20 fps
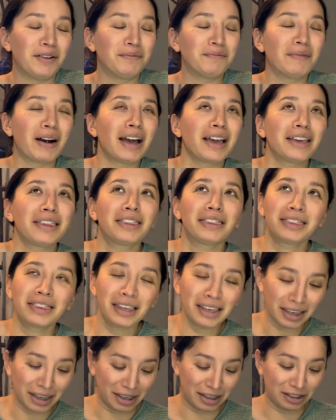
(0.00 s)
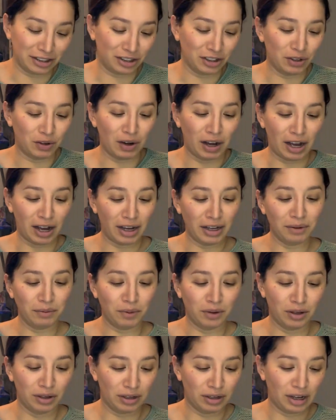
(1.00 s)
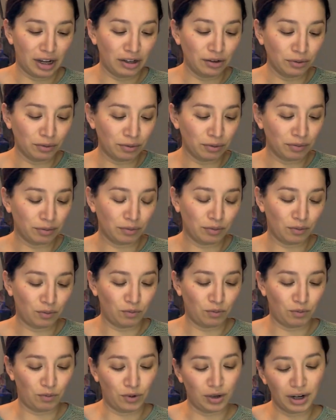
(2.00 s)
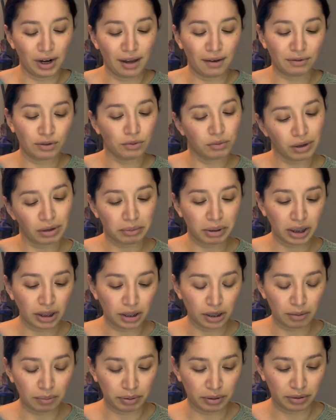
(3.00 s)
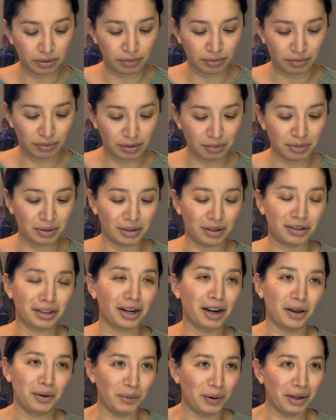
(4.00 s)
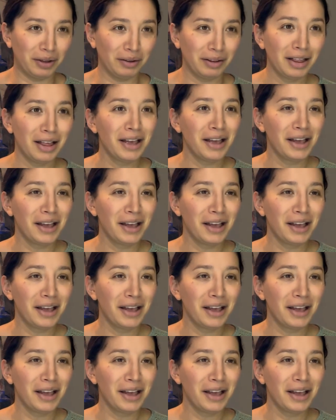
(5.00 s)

My thing is though, I don't want to have to wear makeup. I mean, not that I will.